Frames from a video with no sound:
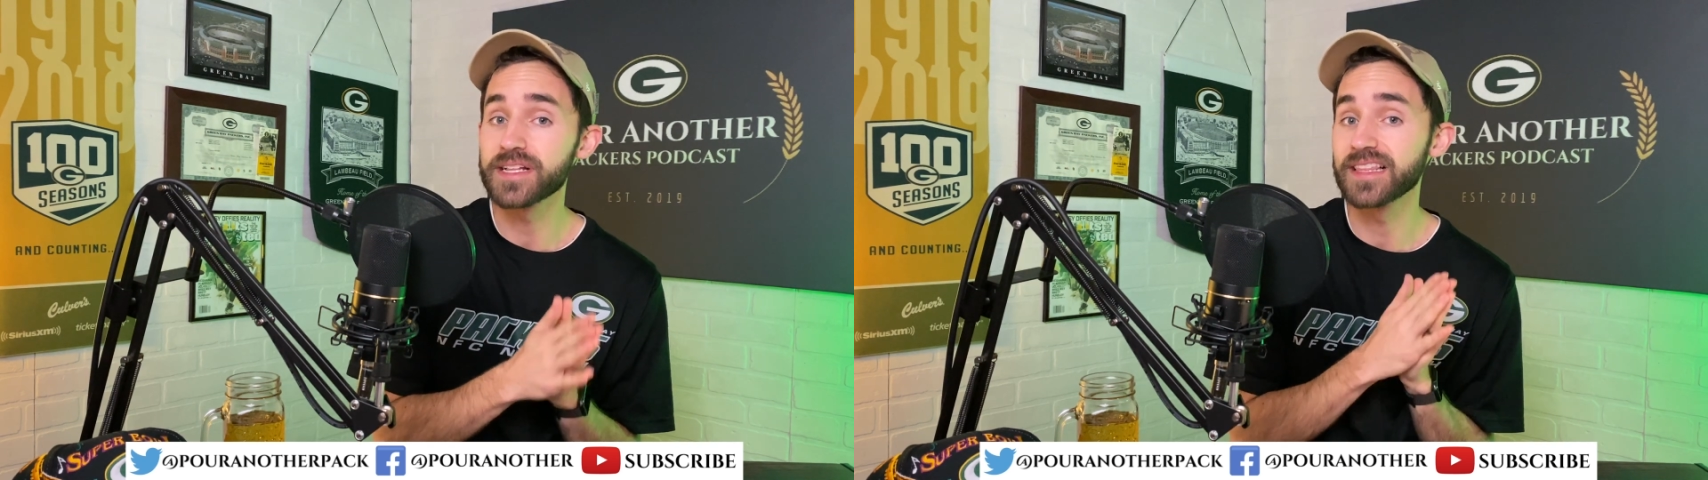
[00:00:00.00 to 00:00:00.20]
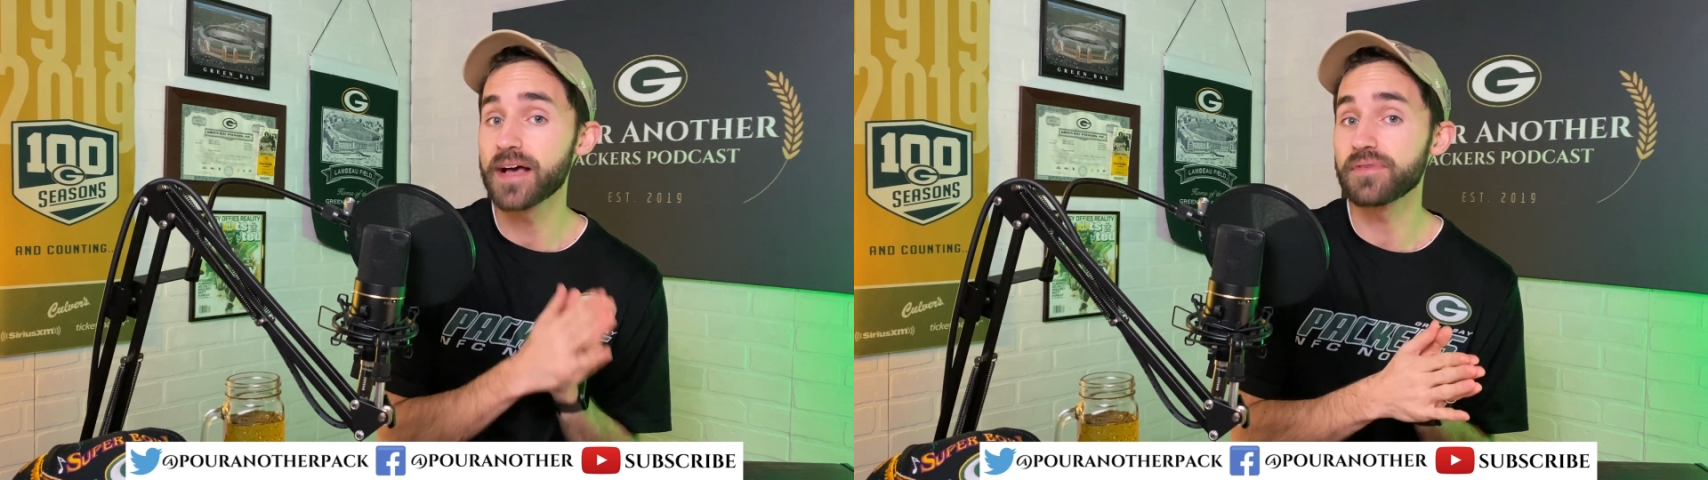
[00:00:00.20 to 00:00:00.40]

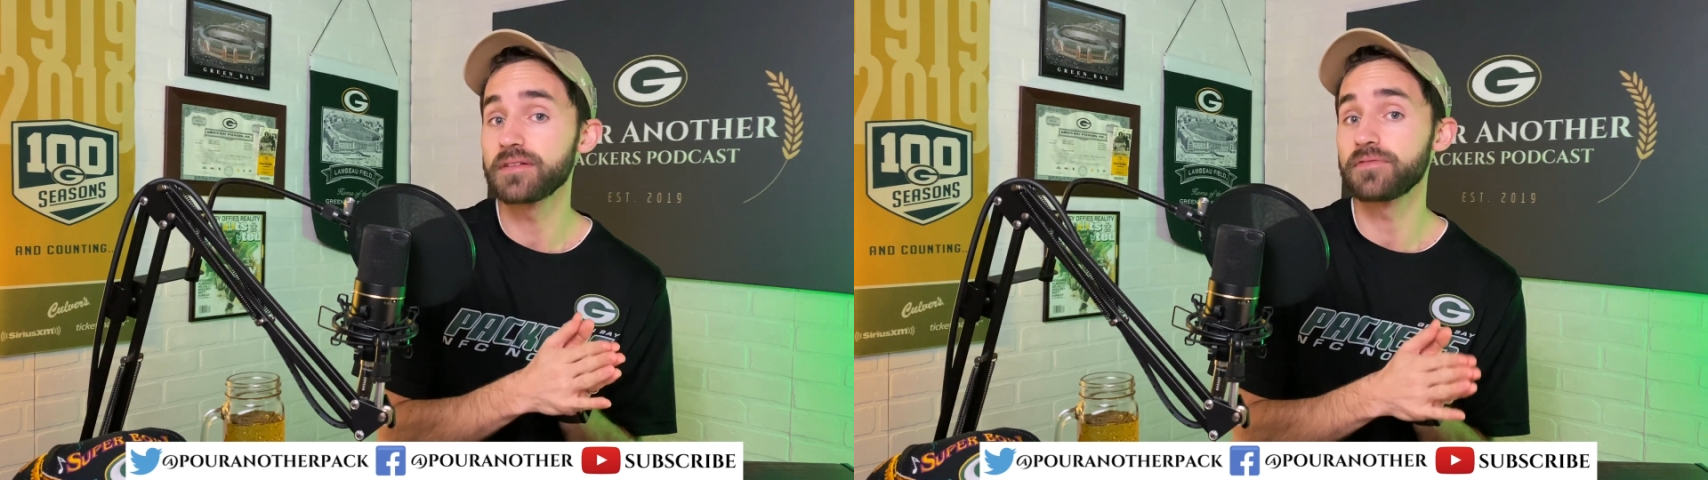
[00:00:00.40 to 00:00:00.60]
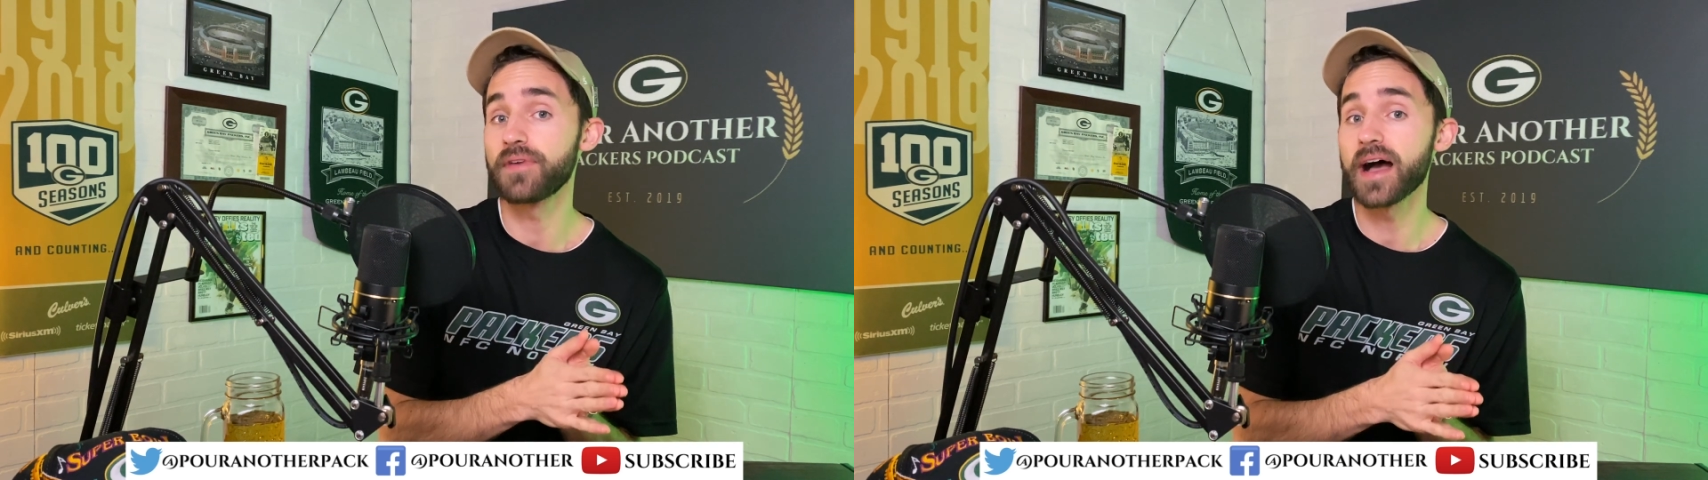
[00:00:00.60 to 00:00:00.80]

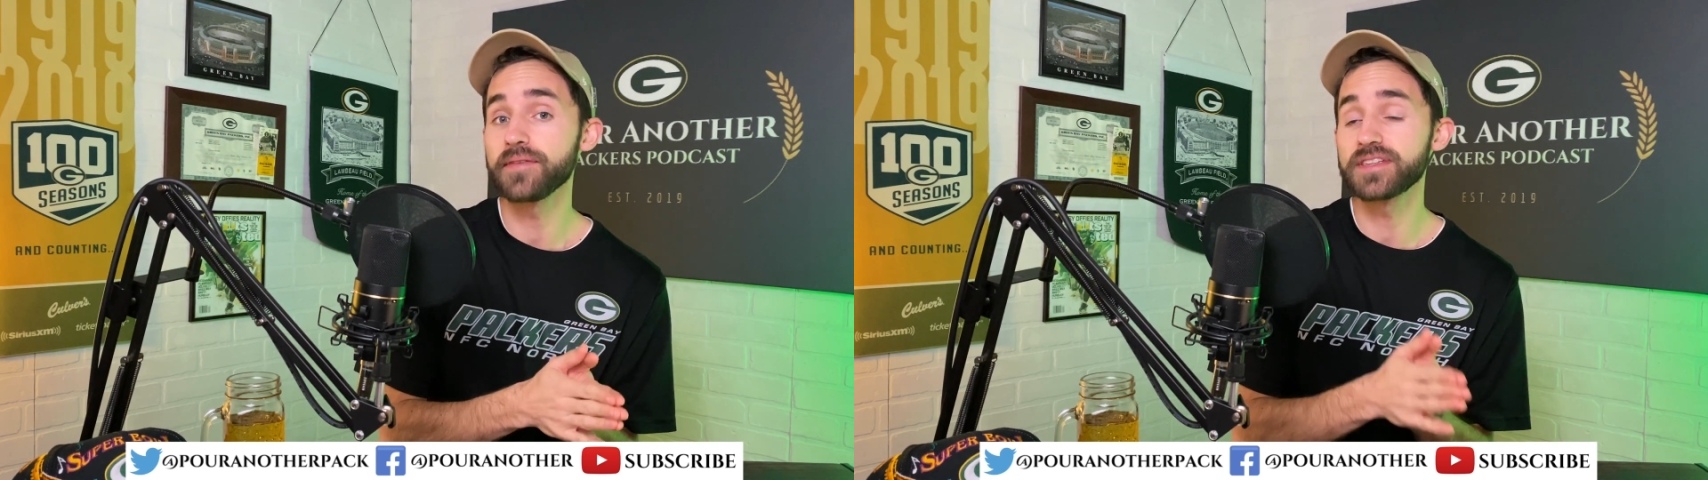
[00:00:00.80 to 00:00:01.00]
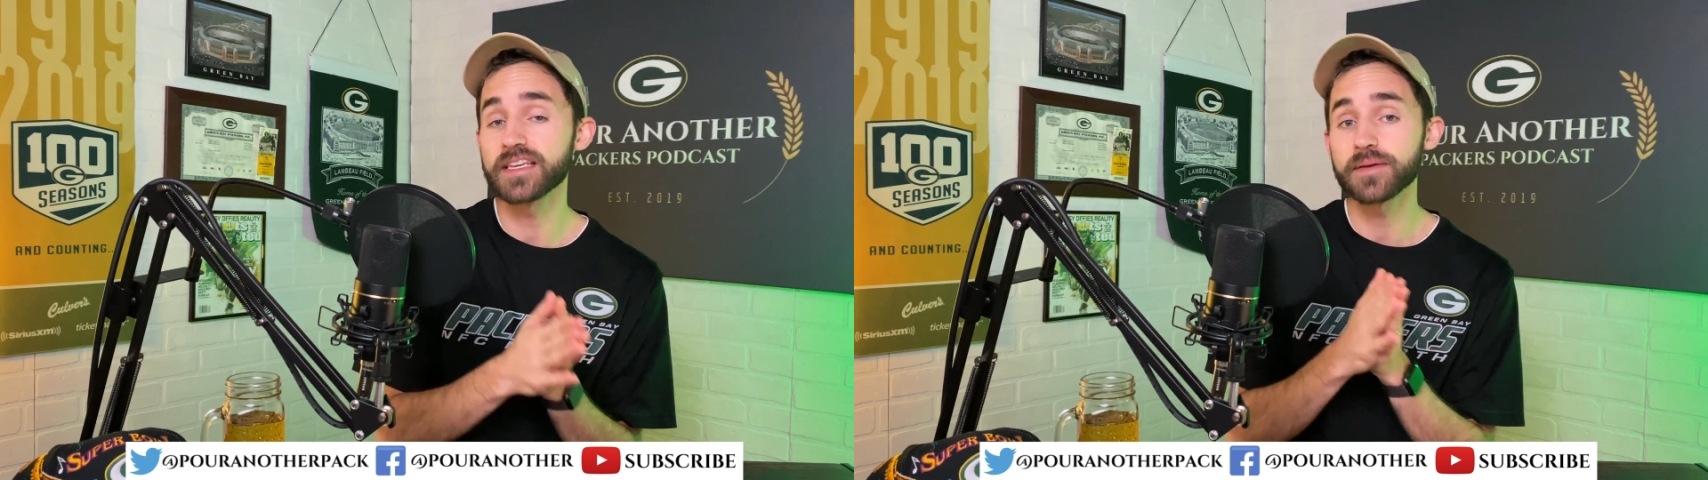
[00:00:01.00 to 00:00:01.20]

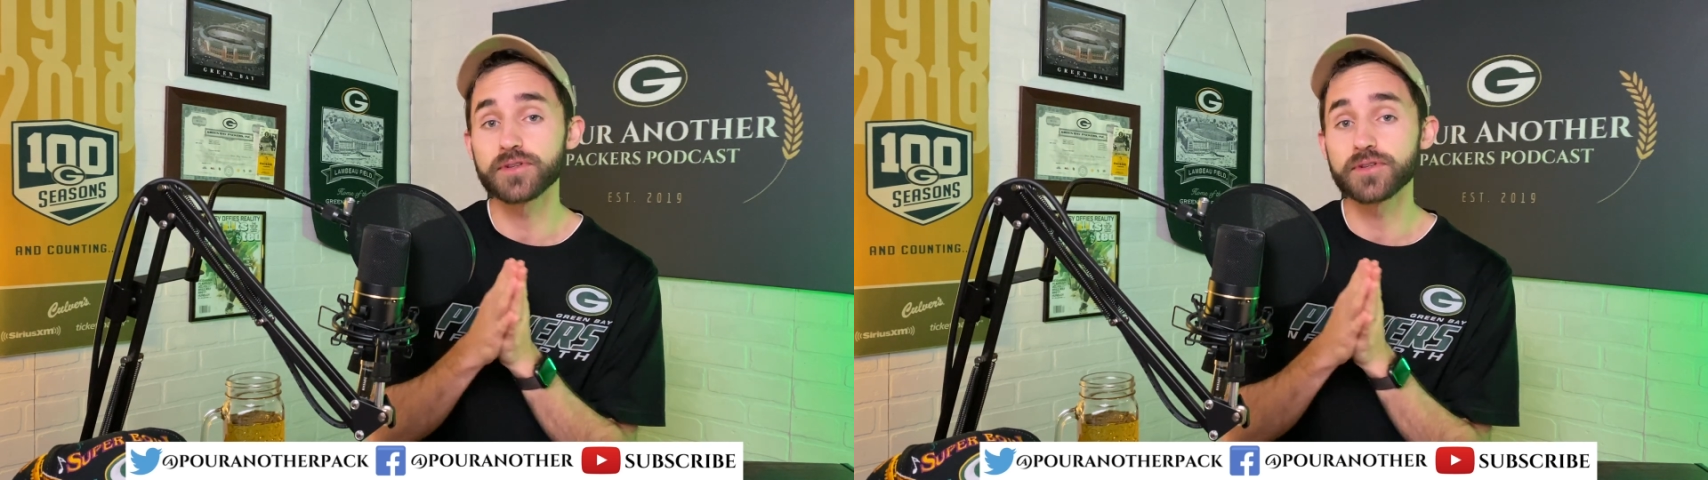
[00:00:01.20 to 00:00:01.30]
11-5 team,